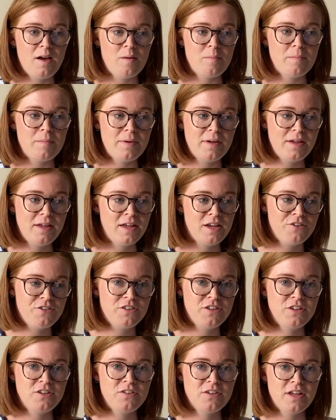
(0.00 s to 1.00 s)
but here in
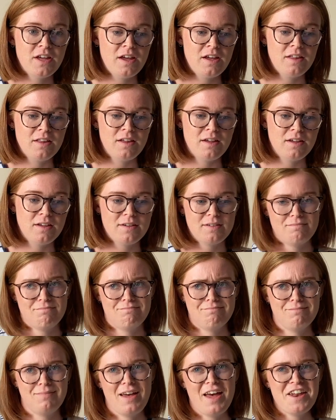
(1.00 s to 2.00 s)
the UK, like
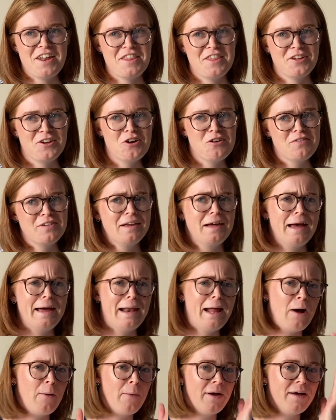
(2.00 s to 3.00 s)
anything over like an
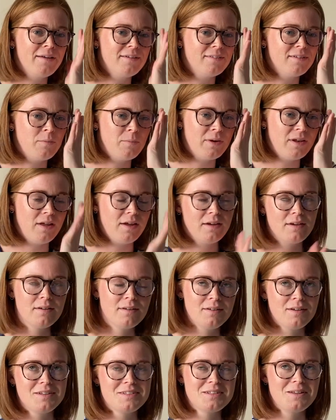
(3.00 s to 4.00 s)
hour and we're like, oh,
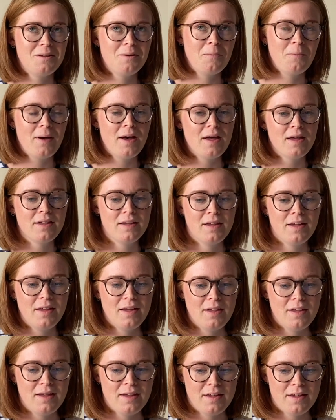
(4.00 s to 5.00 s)
it's a long way.
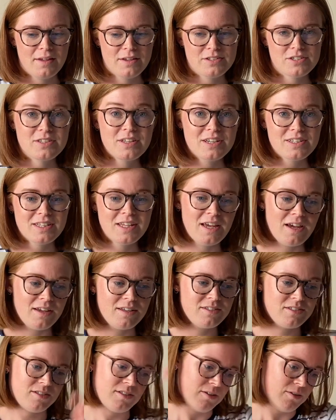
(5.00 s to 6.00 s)
So that, yeah,
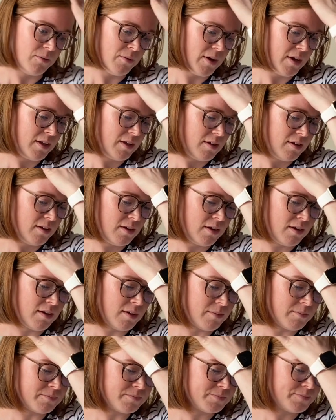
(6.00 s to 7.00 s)
it's a long way.
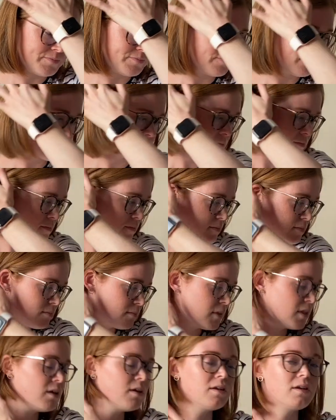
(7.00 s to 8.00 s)

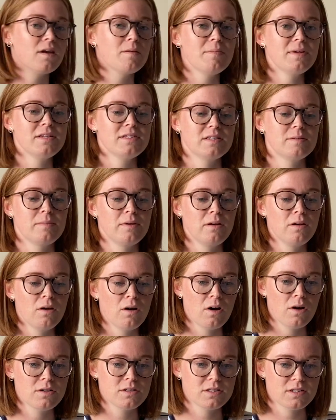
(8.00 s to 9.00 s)
I miss them a
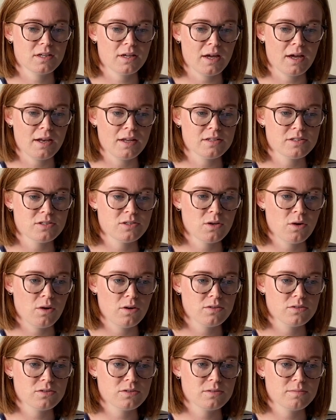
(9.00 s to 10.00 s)
lot, and it's not
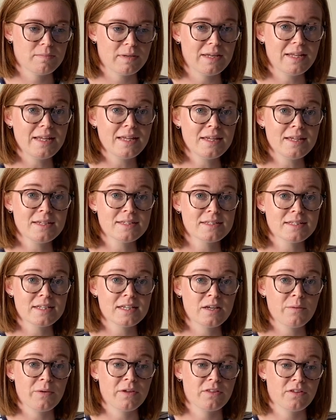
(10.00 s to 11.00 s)
been easy
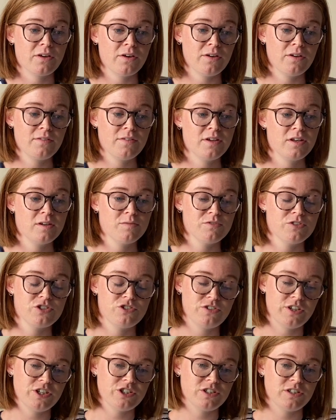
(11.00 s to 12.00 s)
with COVID and
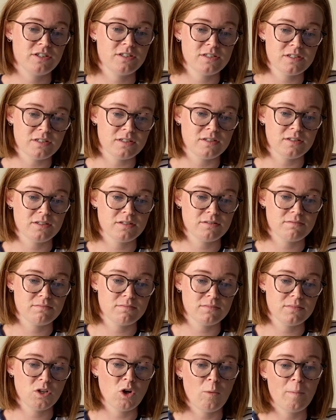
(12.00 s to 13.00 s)
restrictions and
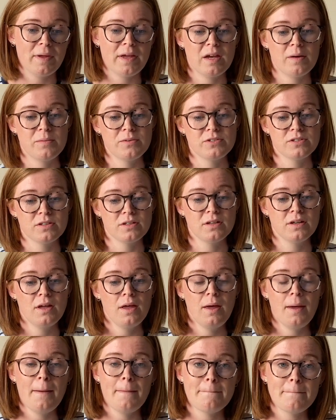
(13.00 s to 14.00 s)
not being able to
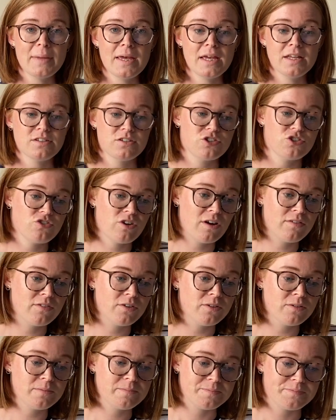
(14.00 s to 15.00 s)
meet and
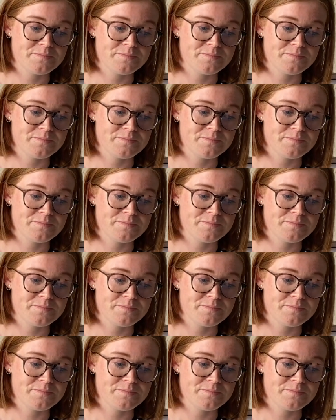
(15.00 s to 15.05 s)
travel.